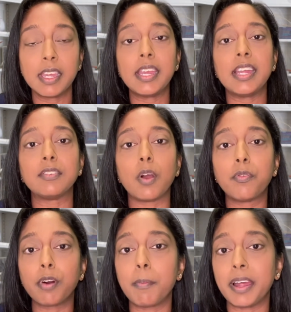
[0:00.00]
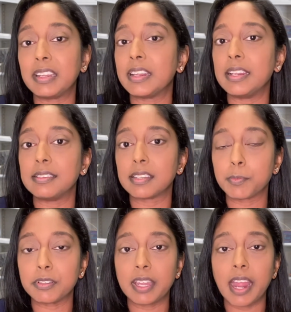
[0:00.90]
It's overall about a
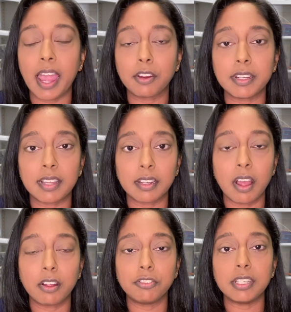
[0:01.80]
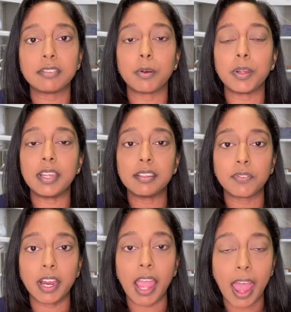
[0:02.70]
96% accurate technology, so it is very
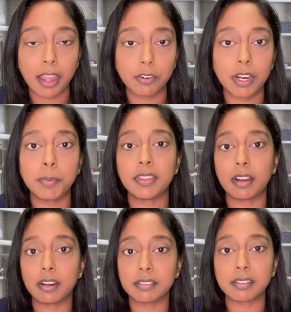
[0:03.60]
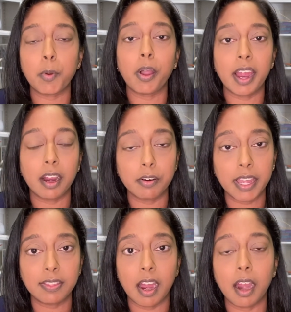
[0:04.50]
accurate, but there is a small error rate
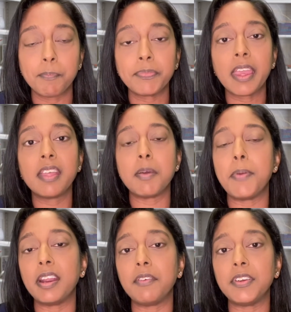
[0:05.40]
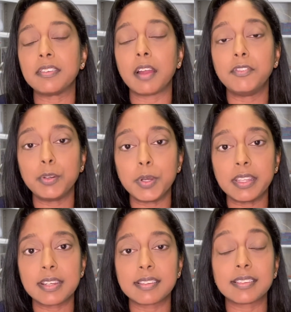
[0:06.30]
there. The benefits of doing this
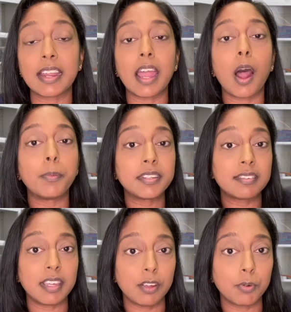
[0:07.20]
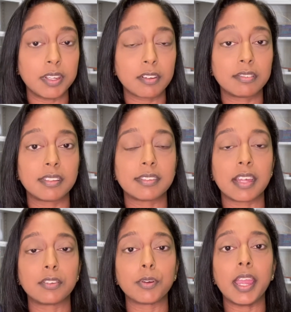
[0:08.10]
is that it helps us to increase our success
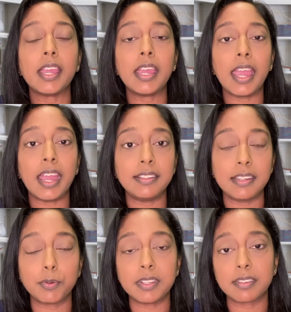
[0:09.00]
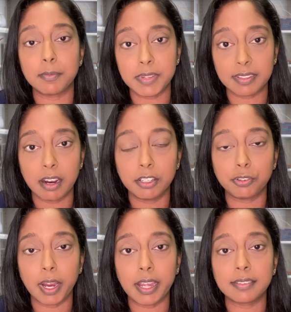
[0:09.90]
rate and decrease the miscarriage
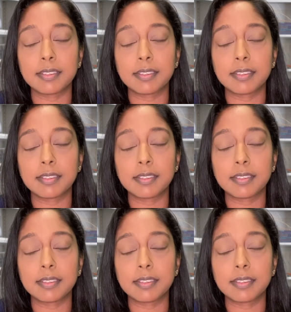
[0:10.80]
rates.